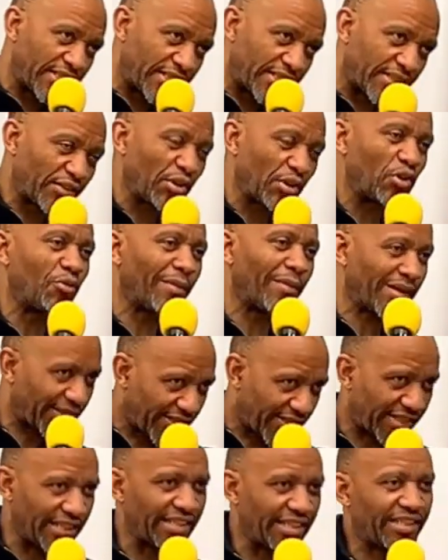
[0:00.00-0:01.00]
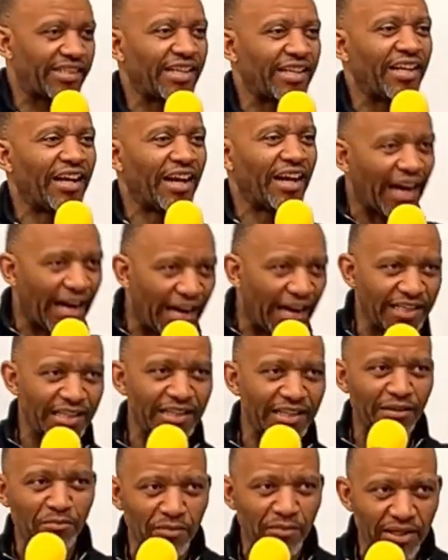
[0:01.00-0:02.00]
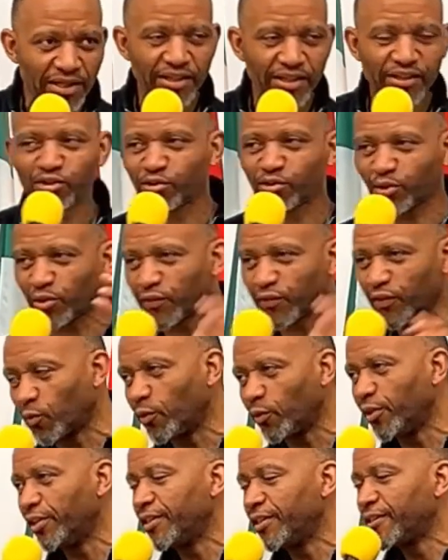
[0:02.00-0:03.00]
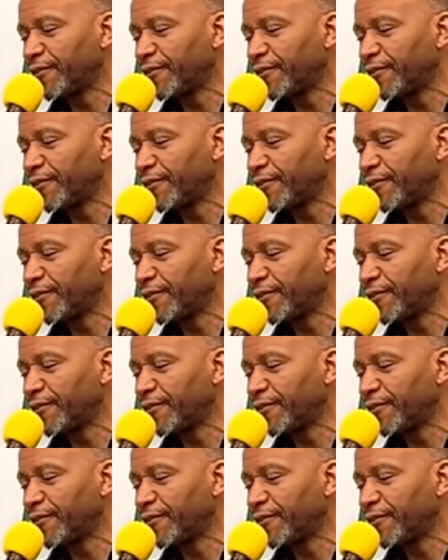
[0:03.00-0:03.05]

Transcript: So you must sit under the ministry of the word.